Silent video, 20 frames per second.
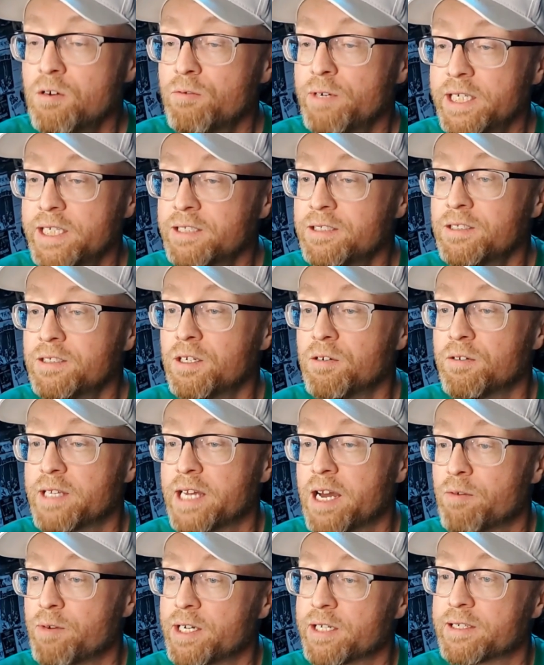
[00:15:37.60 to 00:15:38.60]
we didn't know
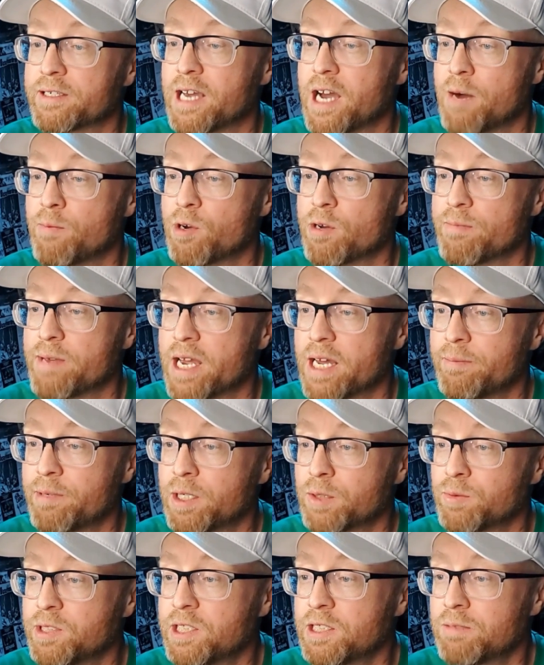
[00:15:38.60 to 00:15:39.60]
that, weird cowboy man,
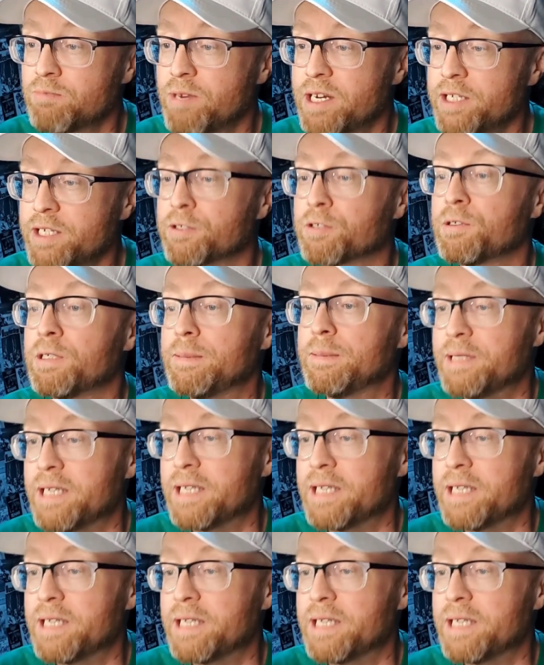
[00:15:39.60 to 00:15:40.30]
because we just met your creepy